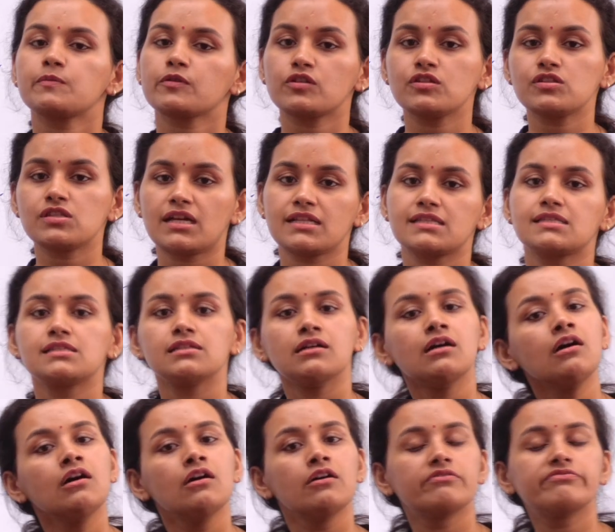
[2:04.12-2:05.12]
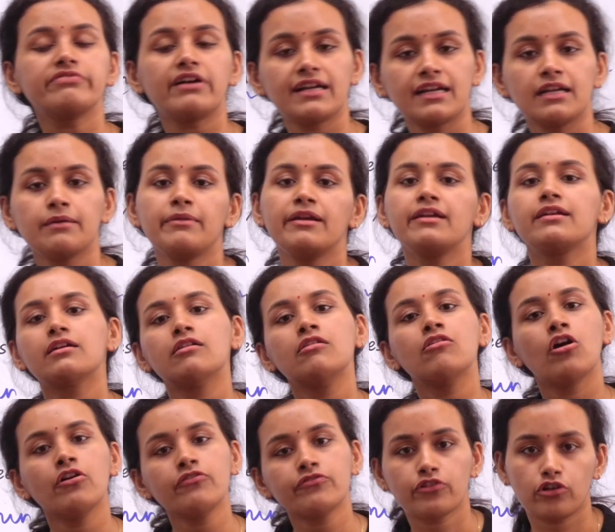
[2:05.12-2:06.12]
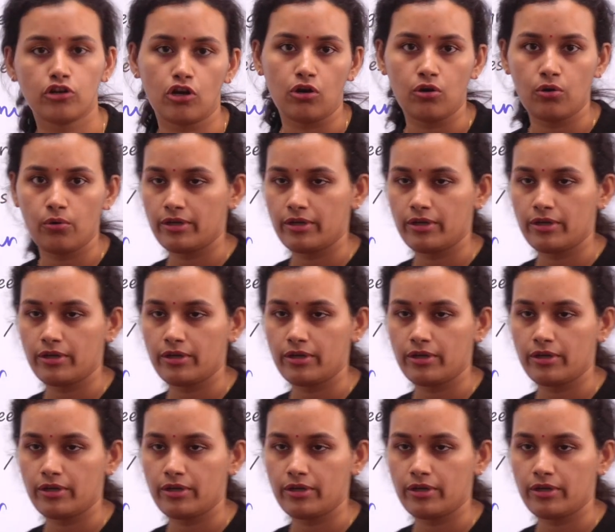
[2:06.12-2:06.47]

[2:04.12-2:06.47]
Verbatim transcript: because that's the fundamental of clock